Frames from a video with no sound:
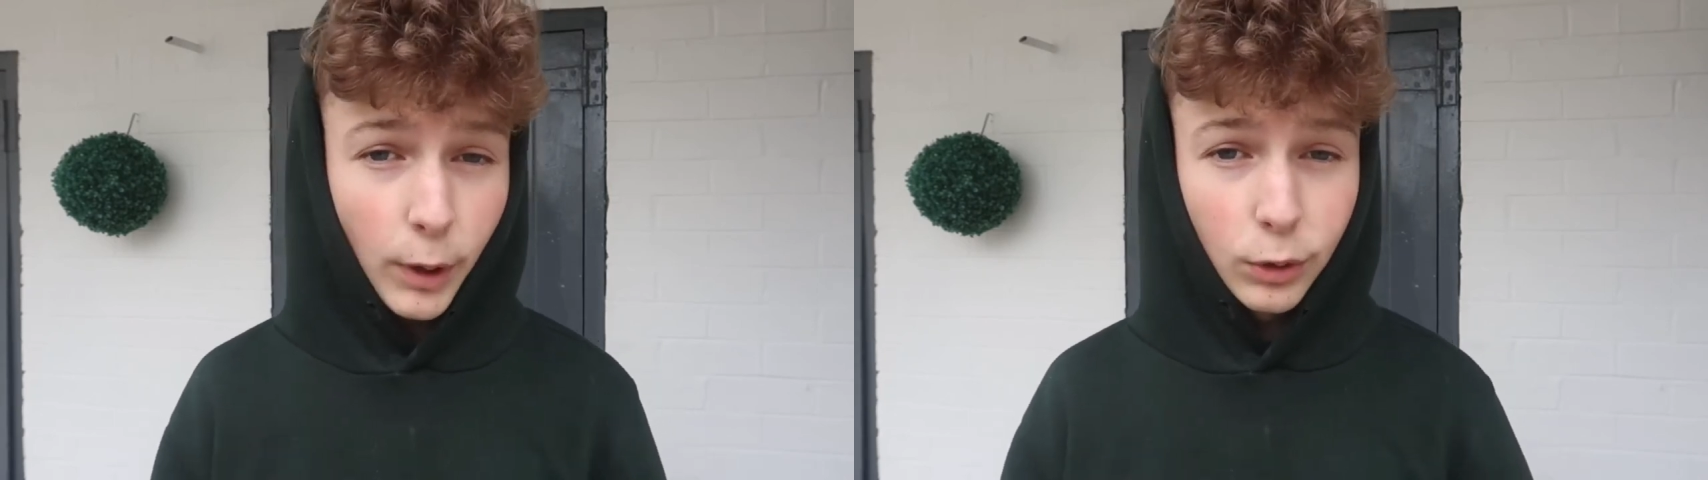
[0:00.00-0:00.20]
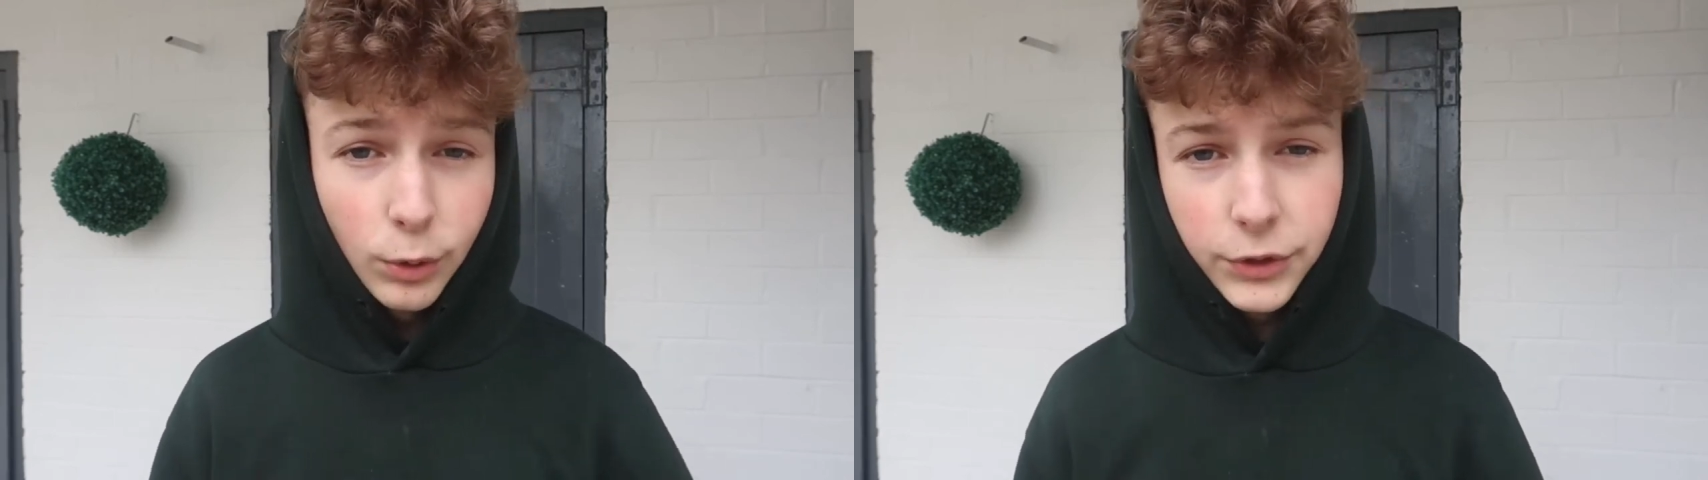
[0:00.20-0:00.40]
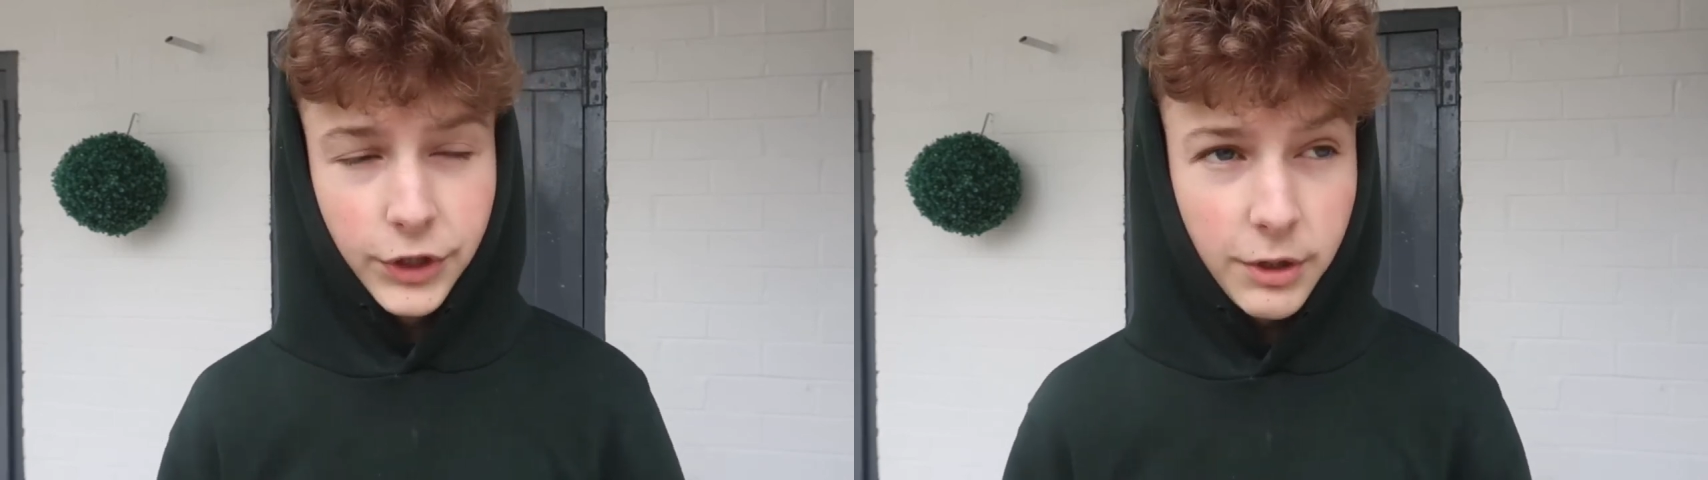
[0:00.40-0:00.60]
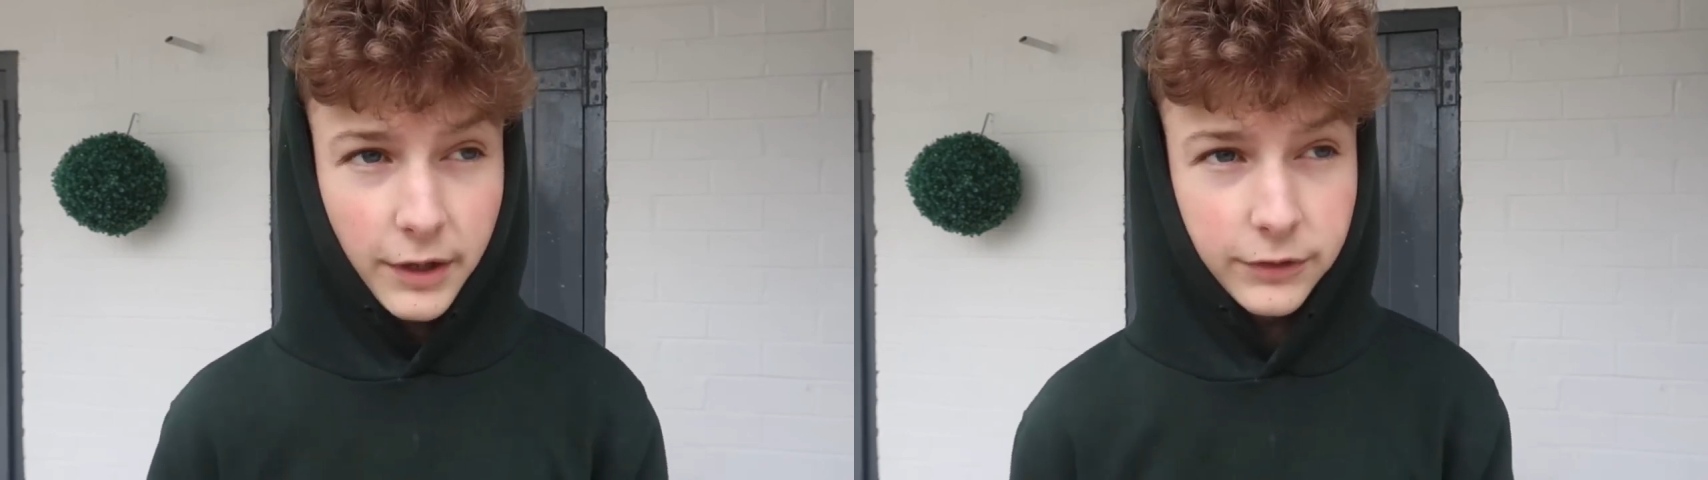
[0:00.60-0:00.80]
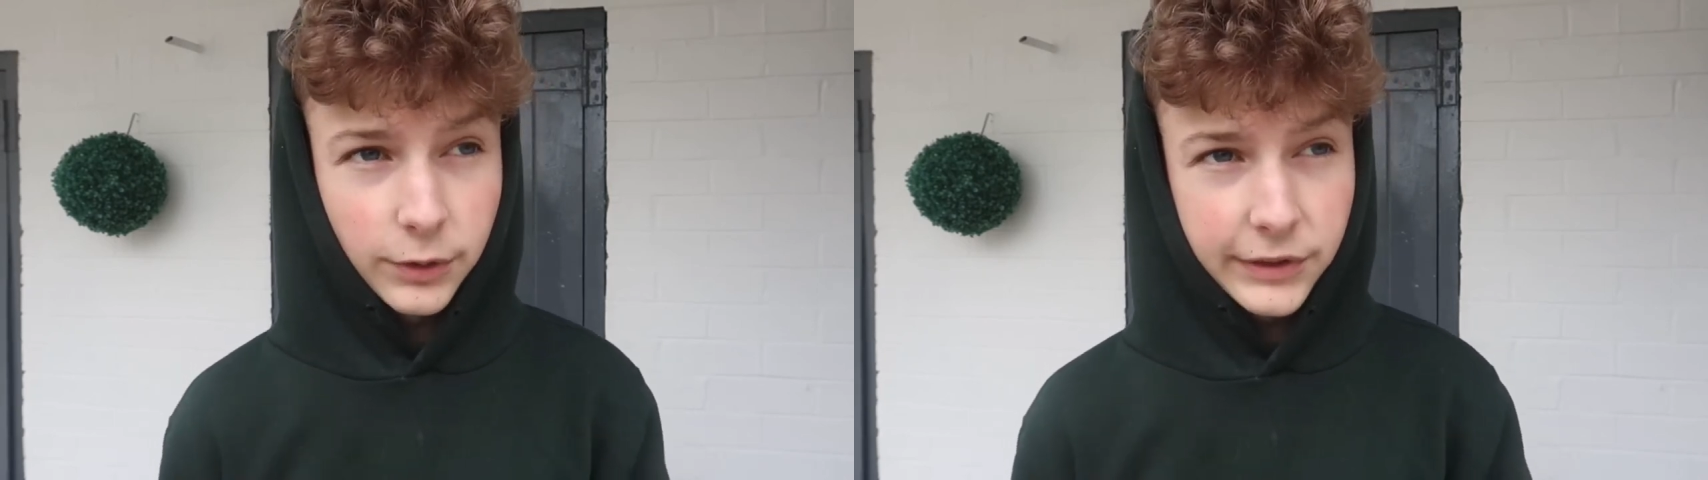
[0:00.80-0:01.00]
Pot luck, you know, you
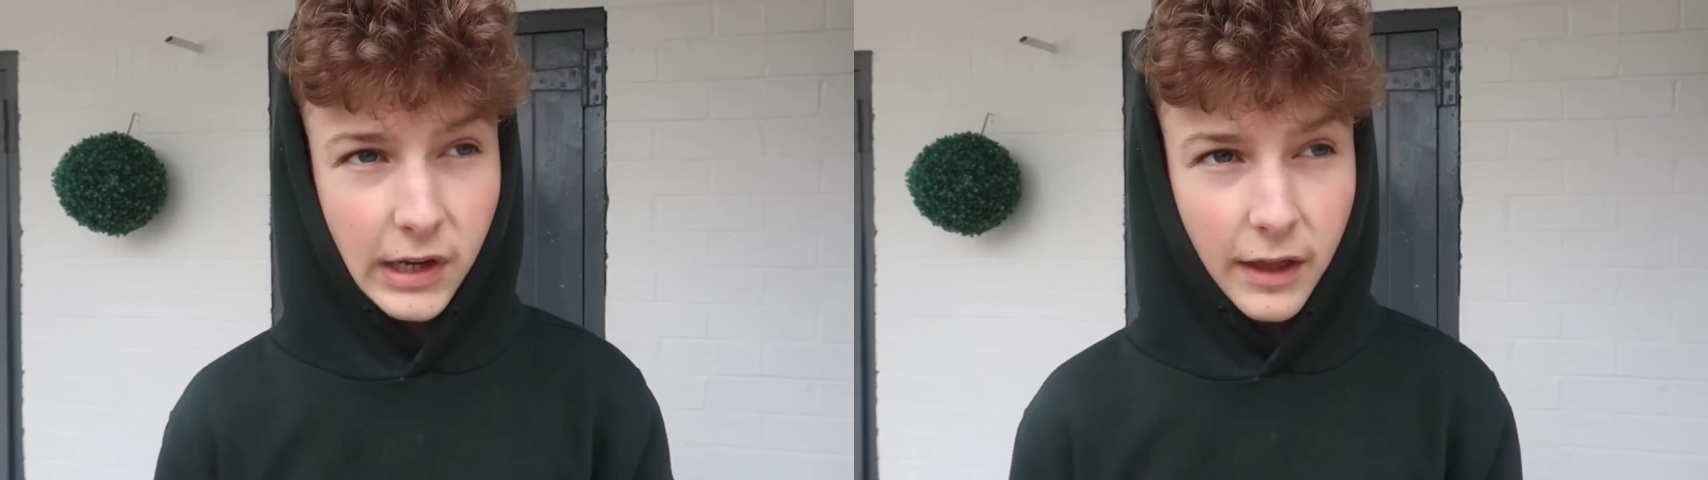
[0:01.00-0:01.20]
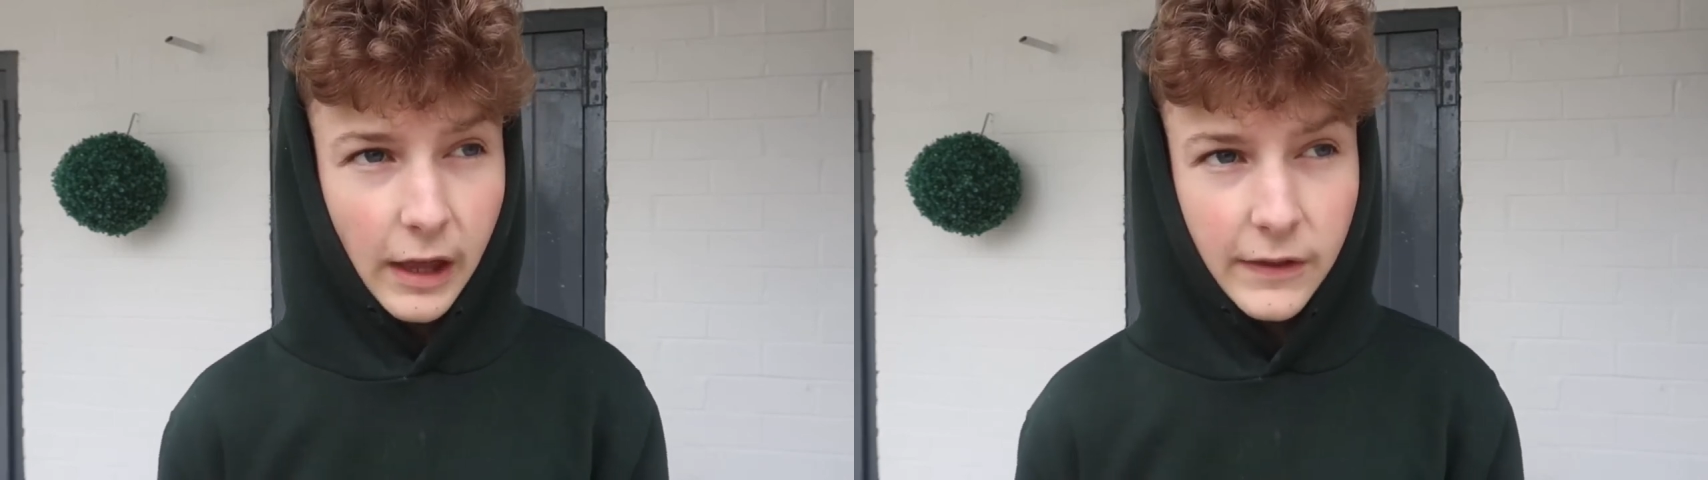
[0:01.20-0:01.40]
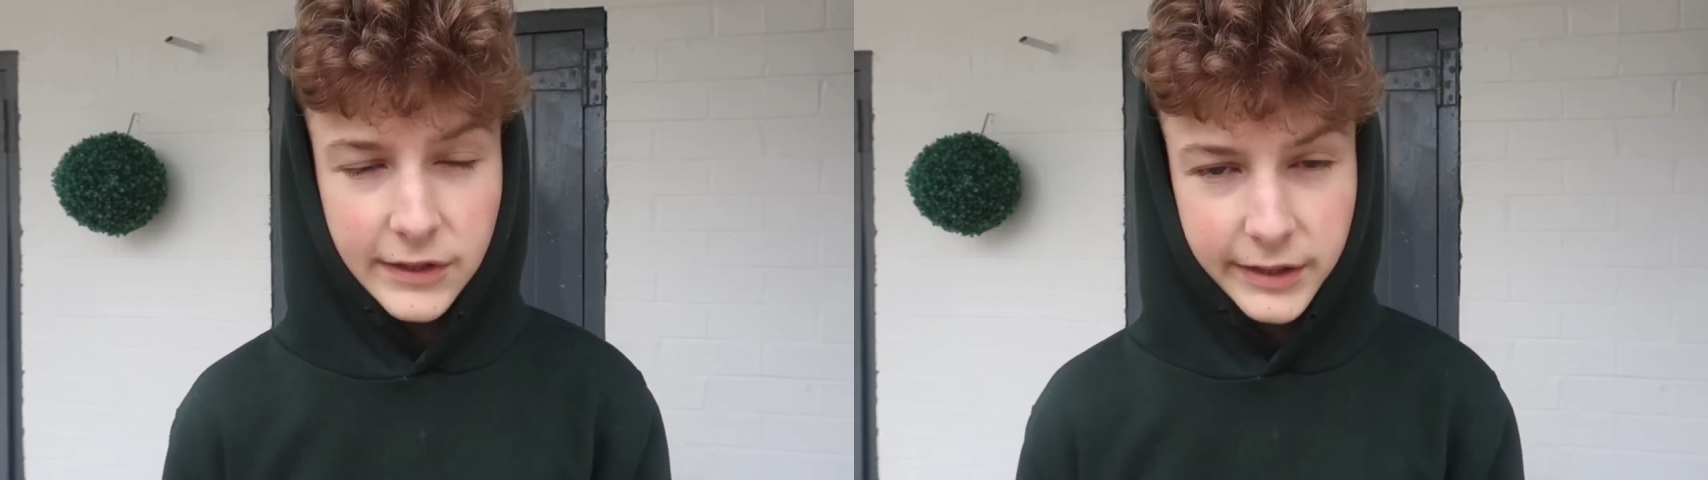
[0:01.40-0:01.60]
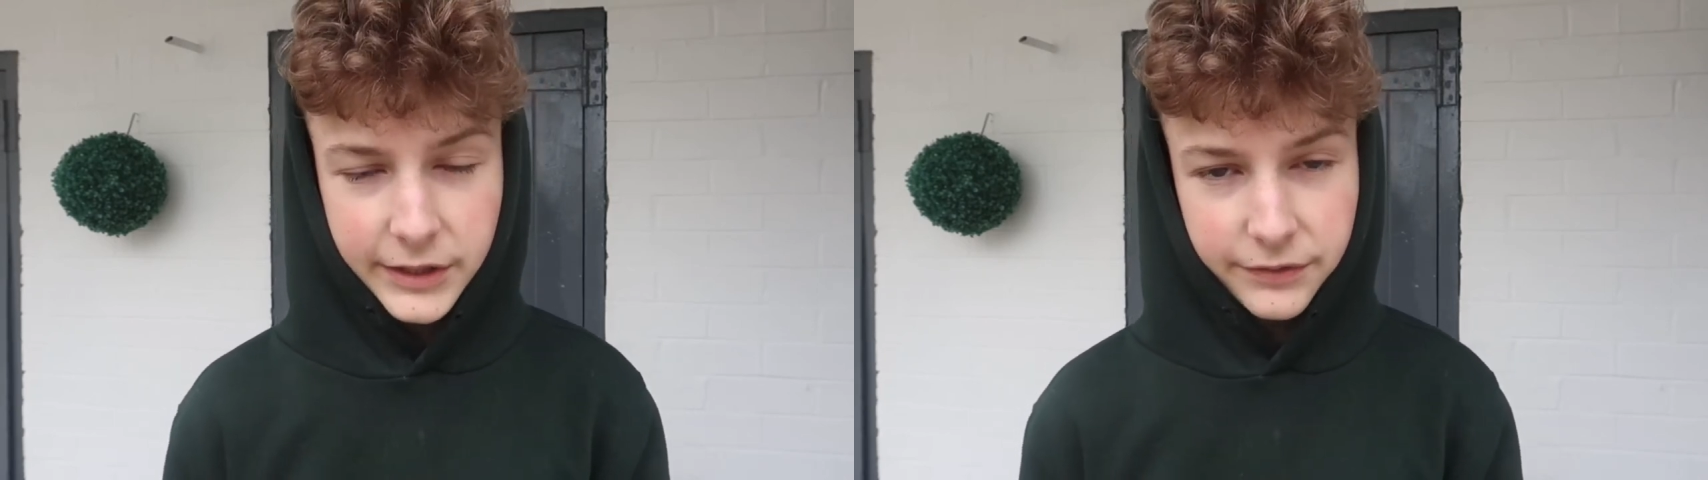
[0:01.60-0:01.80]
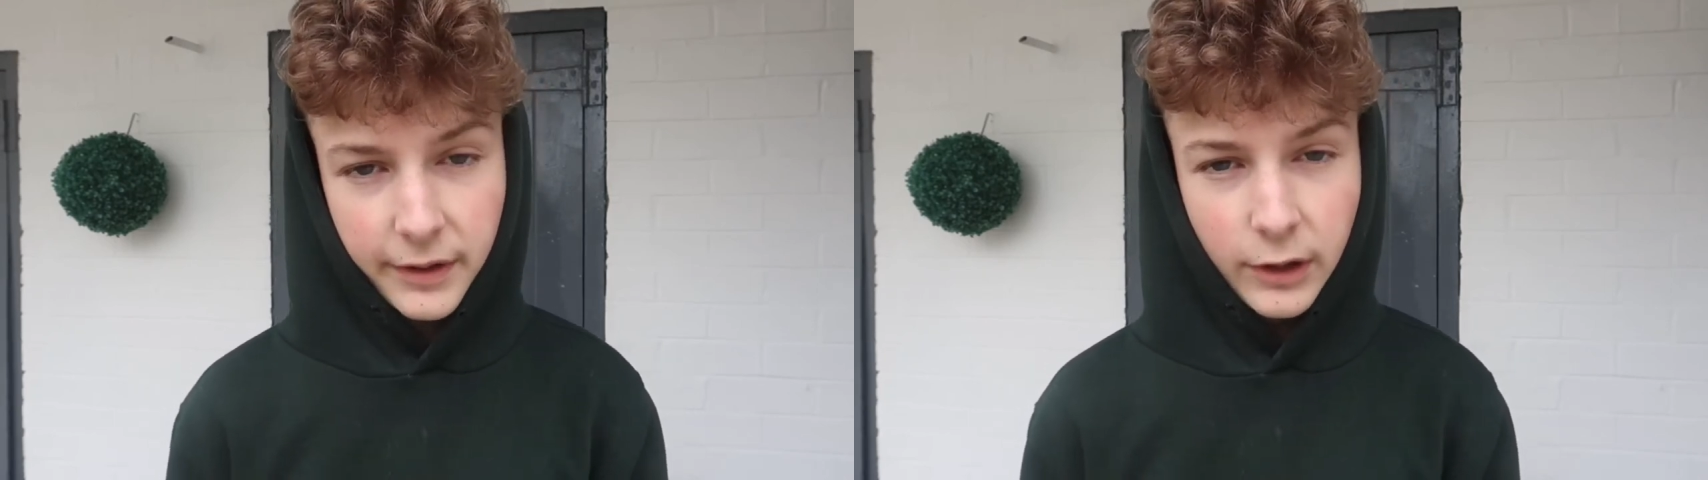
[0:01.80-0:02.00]
have to look at it like that. This
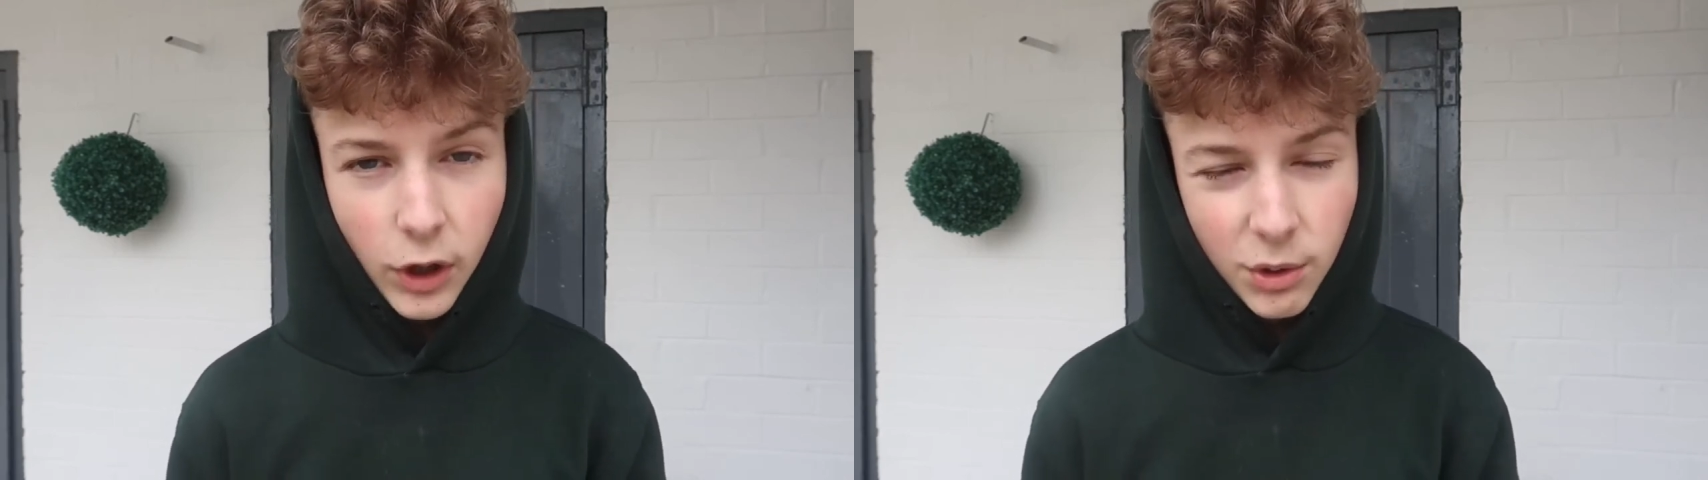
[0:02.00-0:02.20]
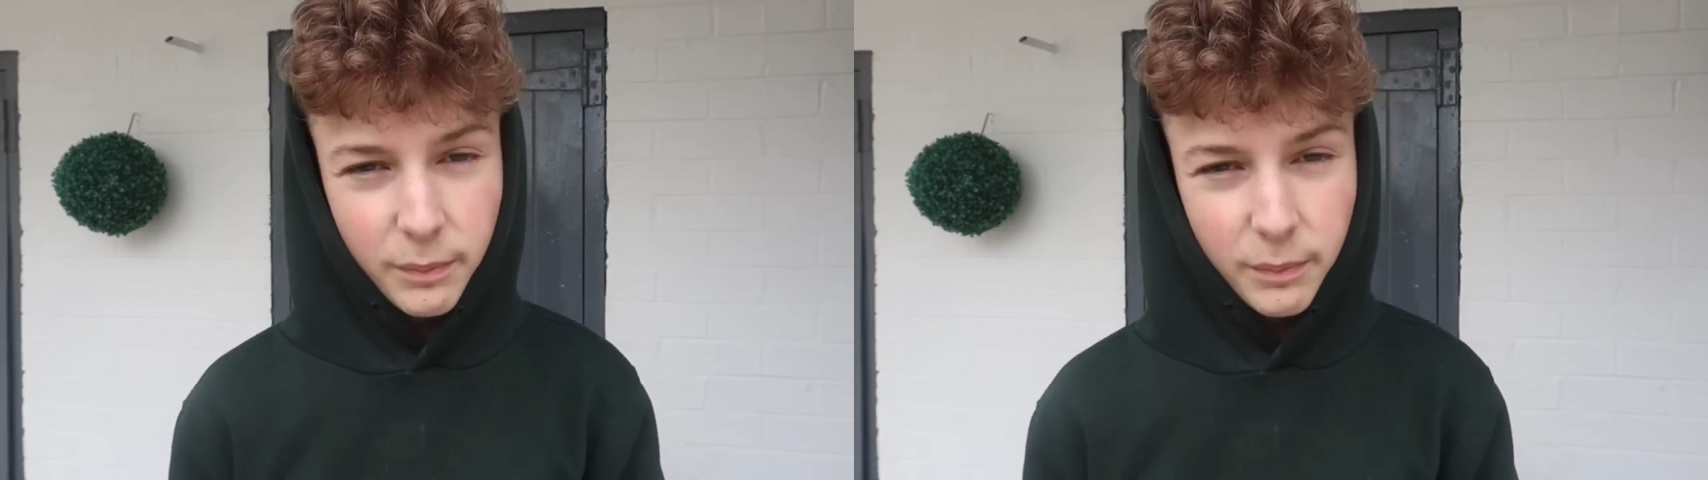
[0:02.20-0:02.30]
league's very hard.